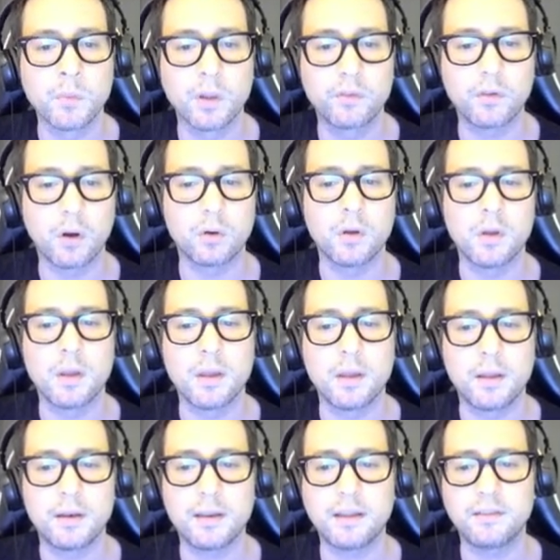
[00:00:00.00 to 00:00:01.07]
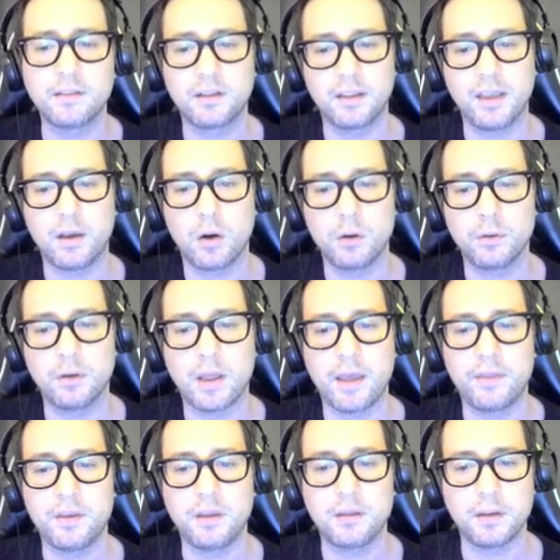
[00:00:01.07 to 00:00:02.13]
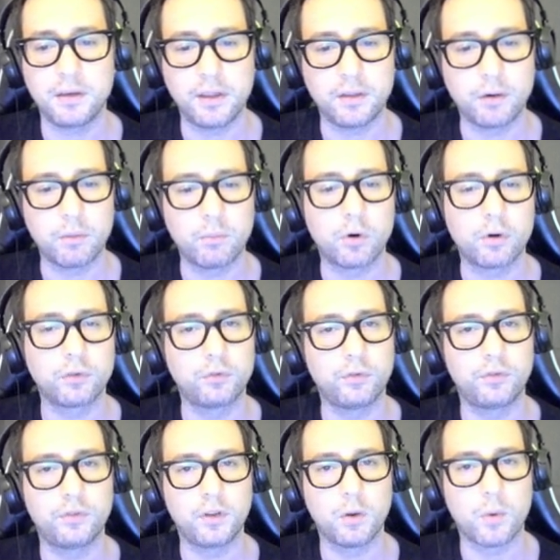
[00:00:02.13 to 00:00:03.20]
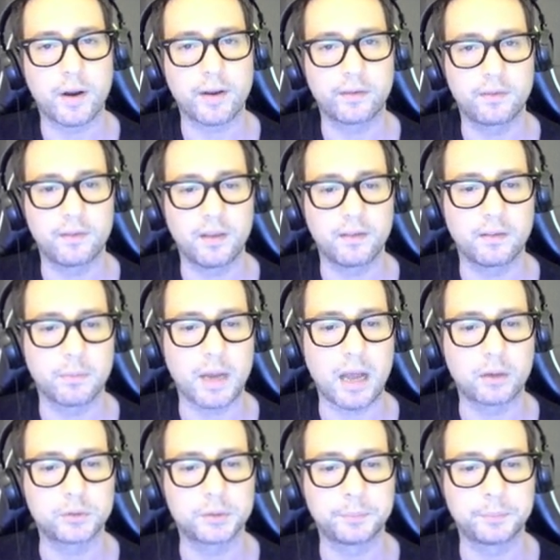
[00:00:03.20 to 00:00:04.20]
So let's click on edit leaderboard to see what is this about.